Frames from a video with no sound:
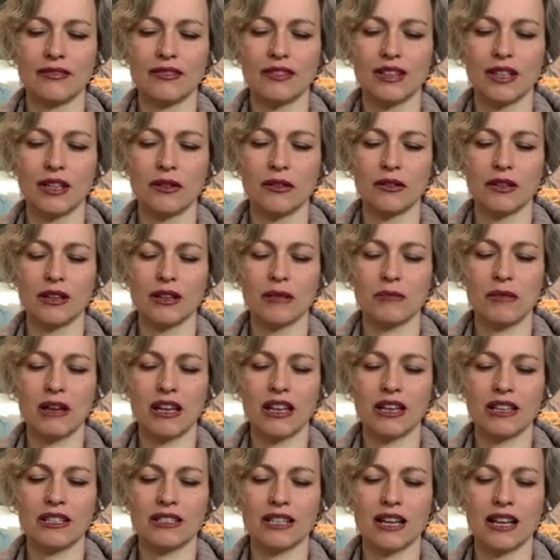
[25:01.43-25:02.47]
You can pay
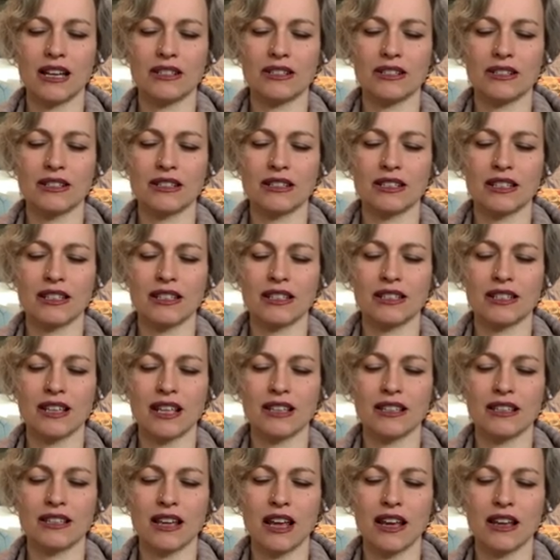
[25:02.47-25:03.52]
attention to the
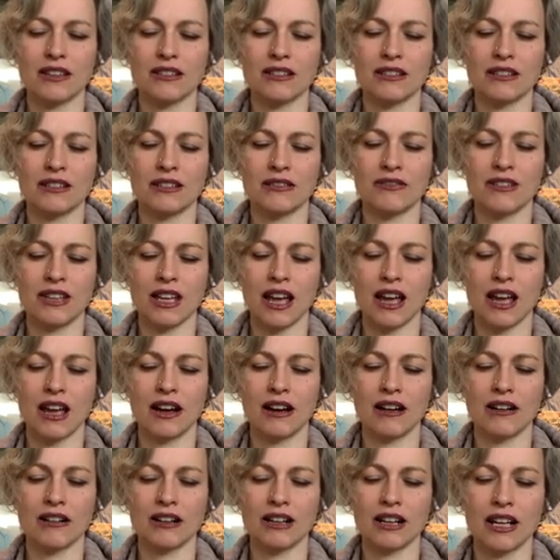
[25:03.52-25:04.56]
sensation of the
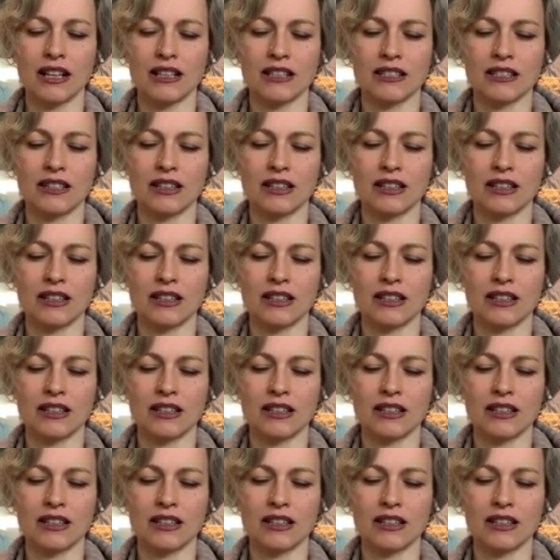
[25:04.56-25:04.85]
air against the